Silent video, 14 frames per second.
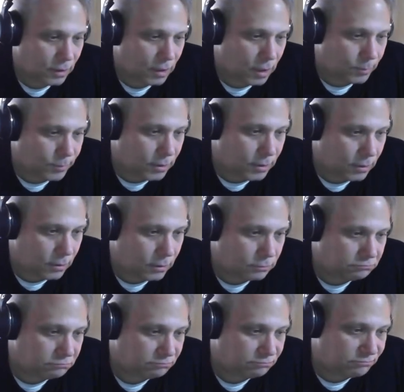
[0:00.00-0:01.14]
up here,
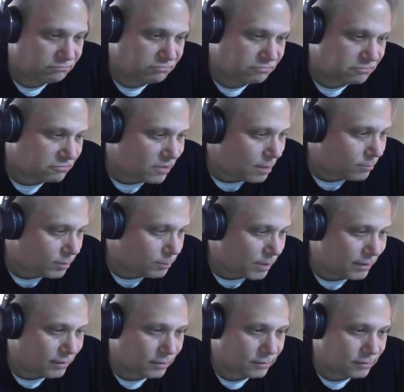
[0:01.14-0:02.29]
probably
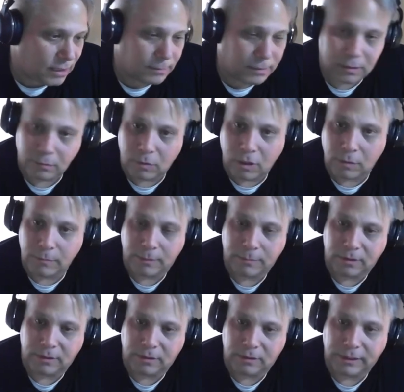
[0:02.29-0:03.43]
by this time tomorrow, maybe
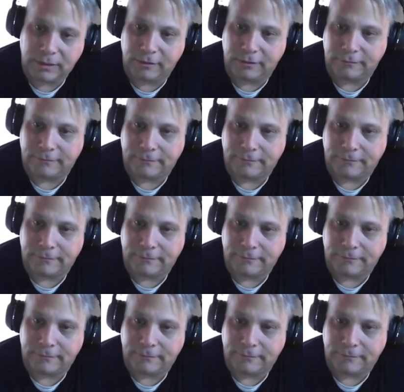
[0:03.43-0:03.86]
a little later.